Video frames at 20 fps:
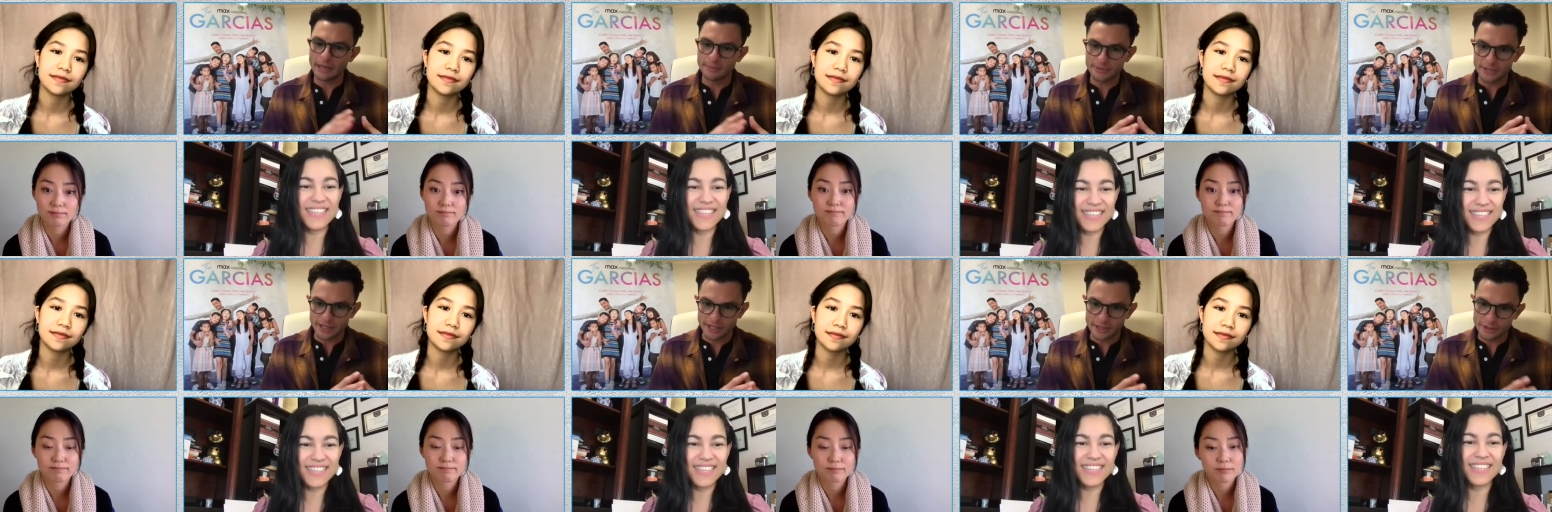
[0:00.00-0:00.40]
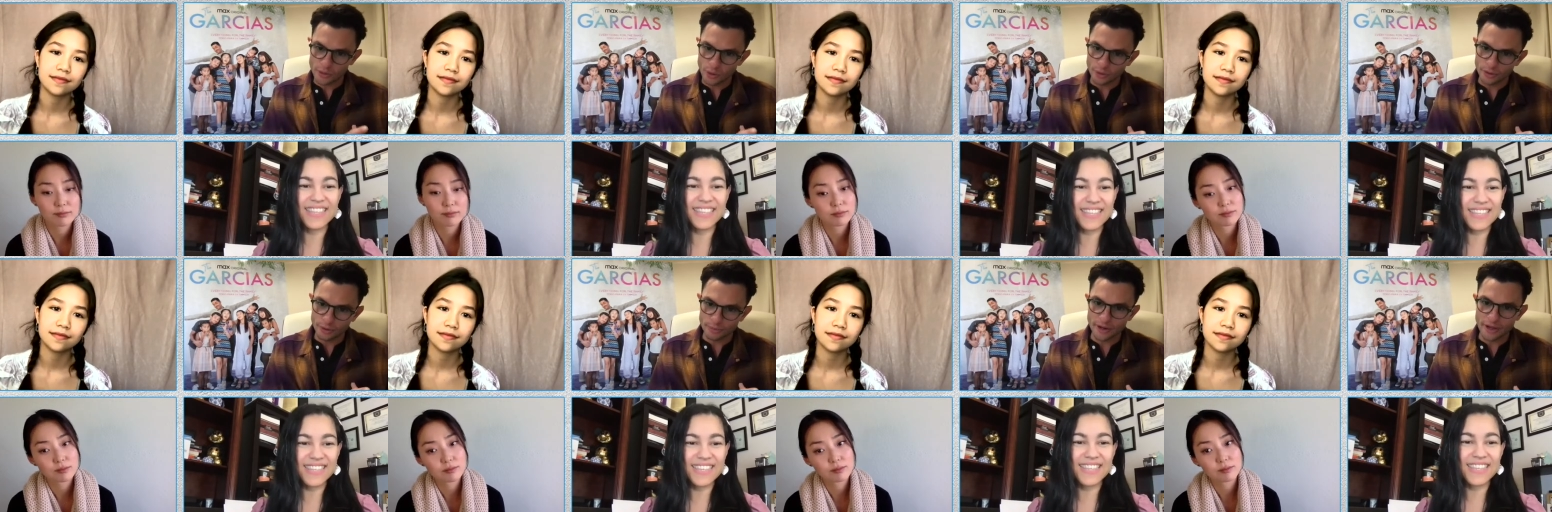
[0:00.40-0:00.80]
Speaker 1: up to his
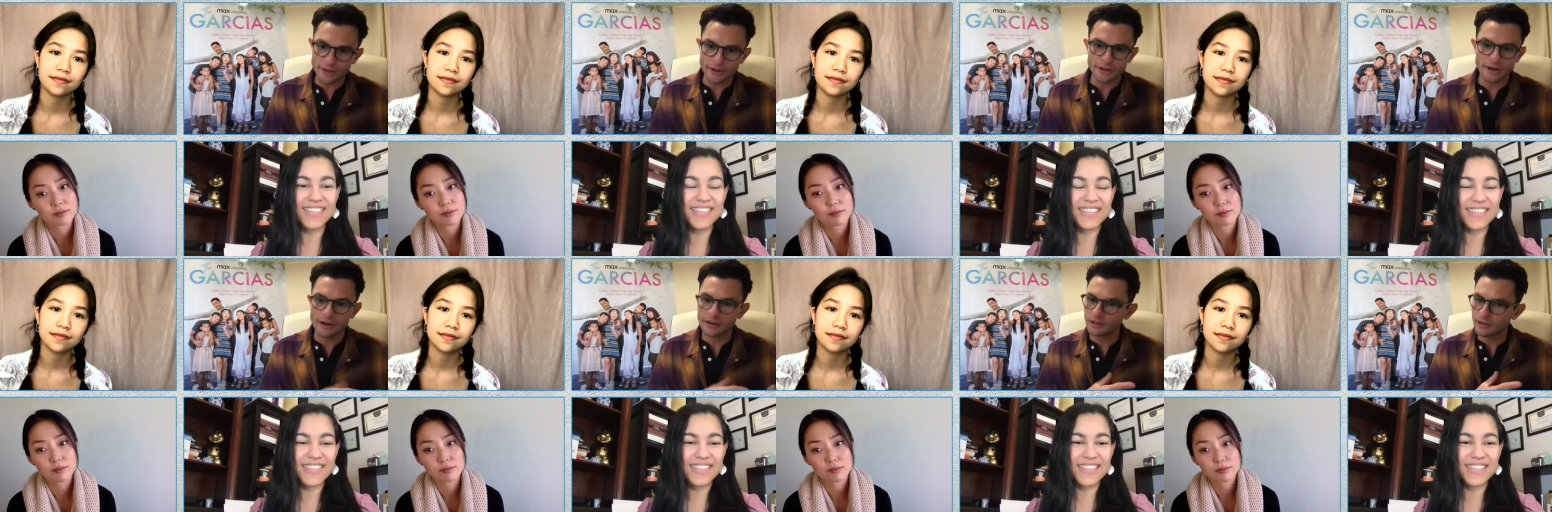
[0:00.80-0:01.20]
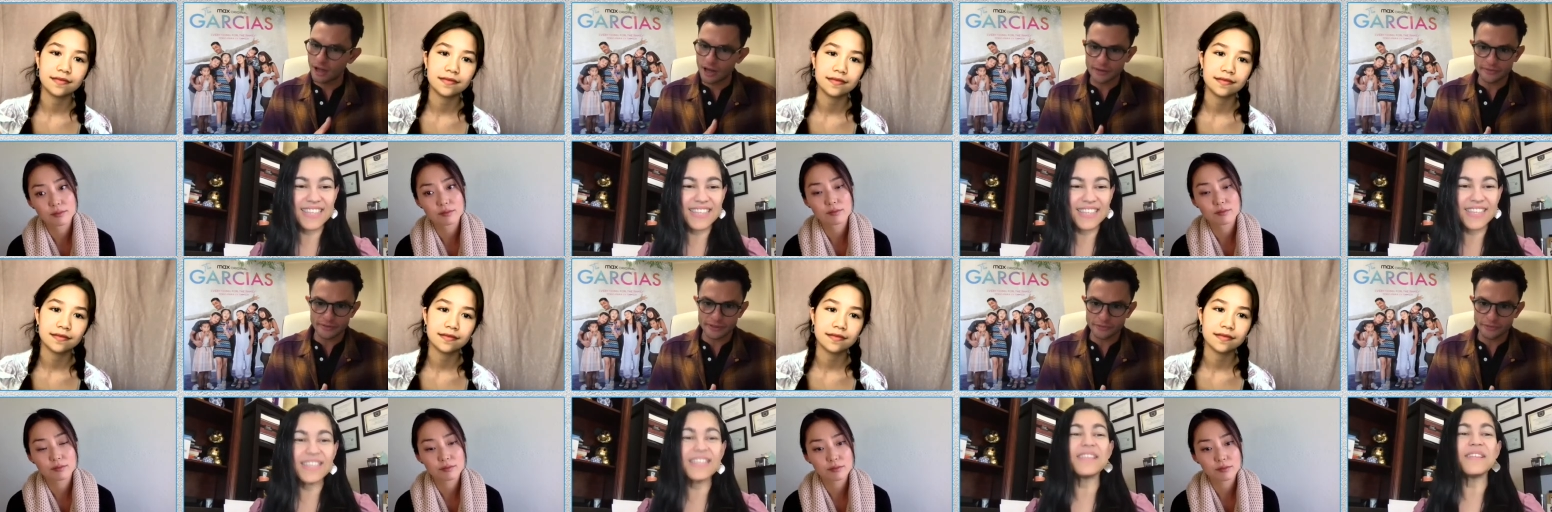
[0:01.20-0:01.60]
older brother on a
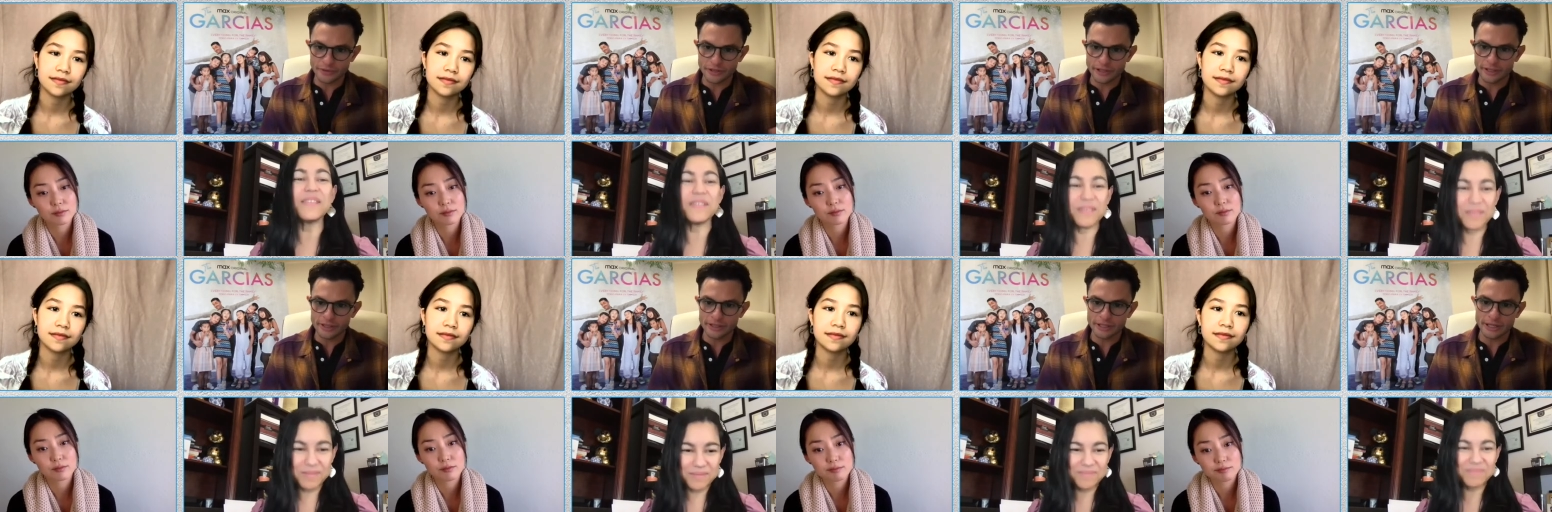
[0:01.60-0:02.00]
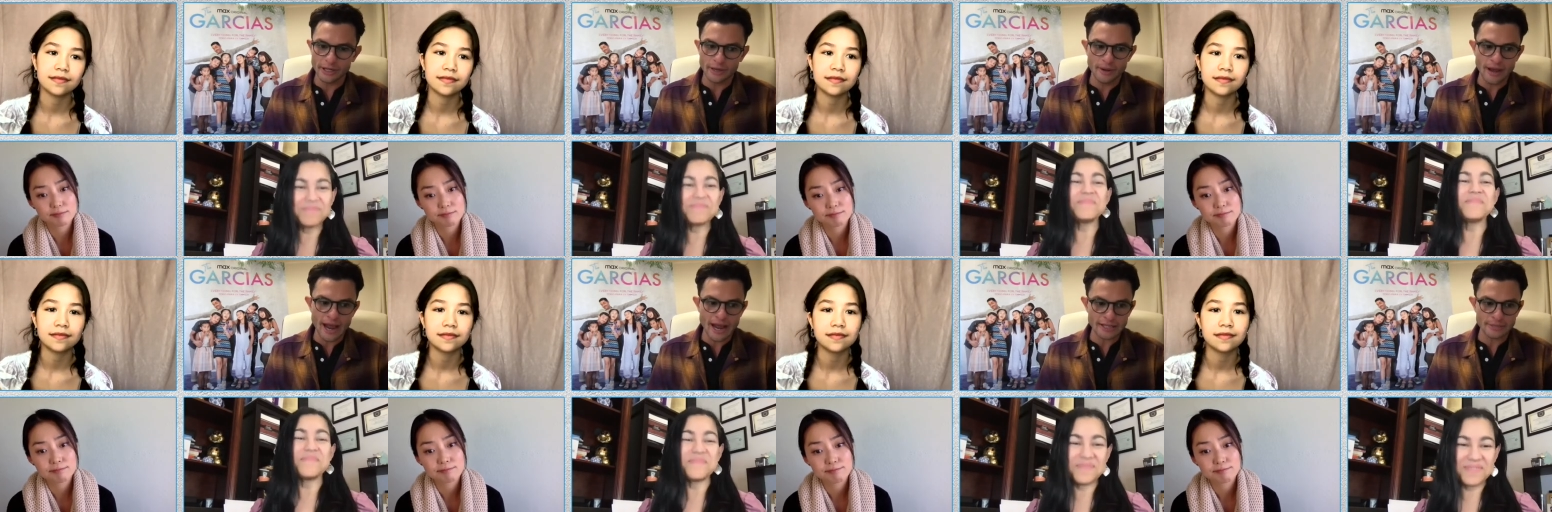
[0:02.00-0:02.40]
lot of different you
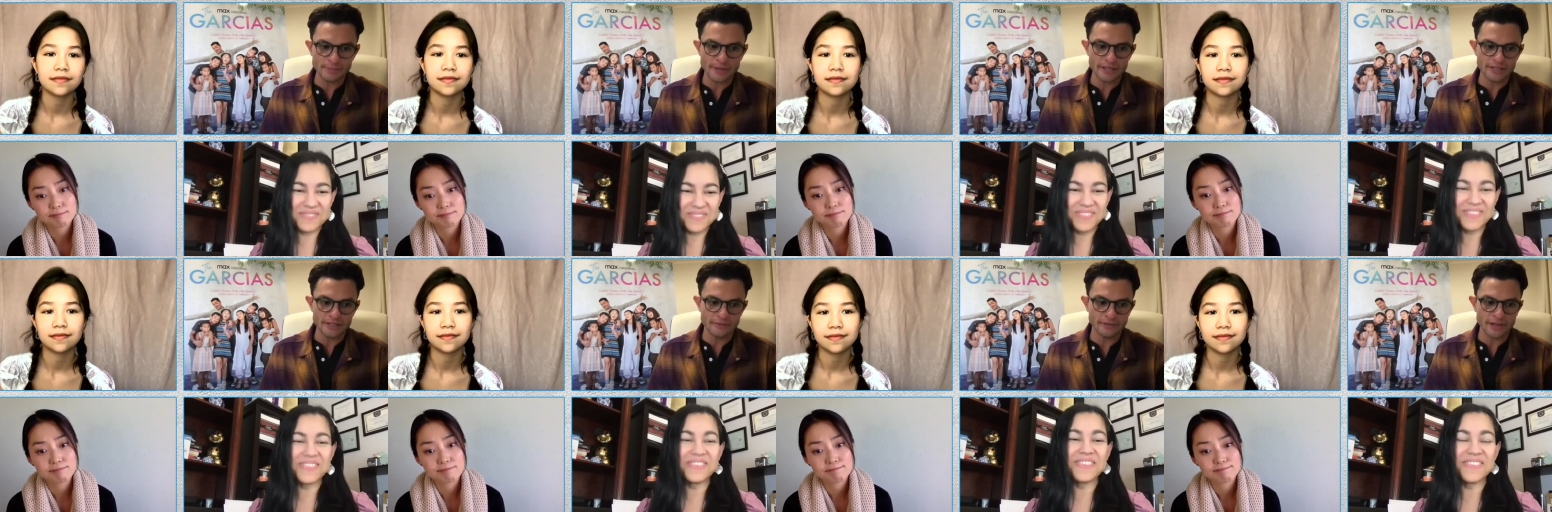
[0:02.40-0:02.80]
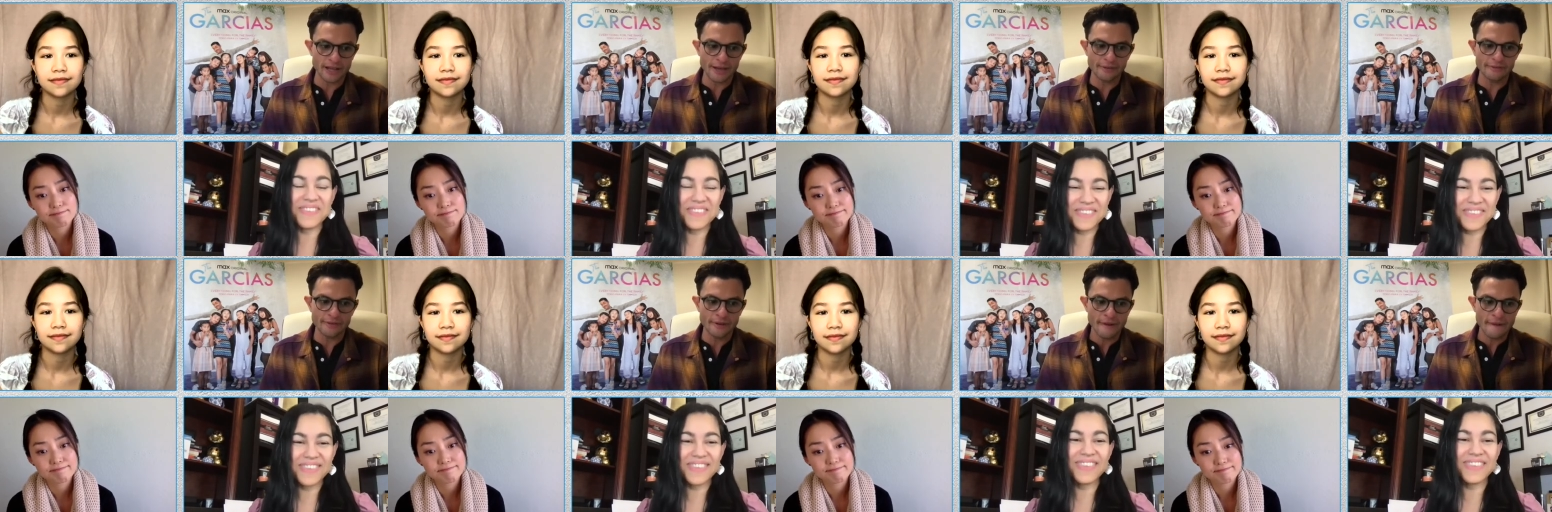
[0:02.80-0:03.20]
know aspects of
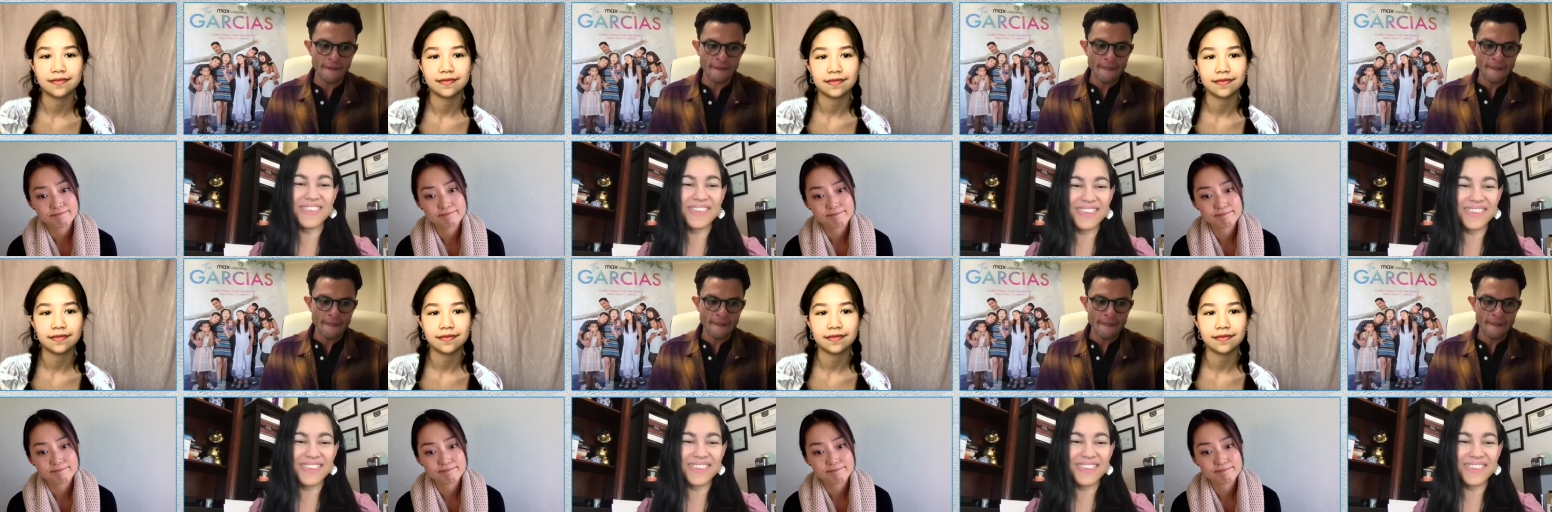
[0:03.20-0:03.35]
life,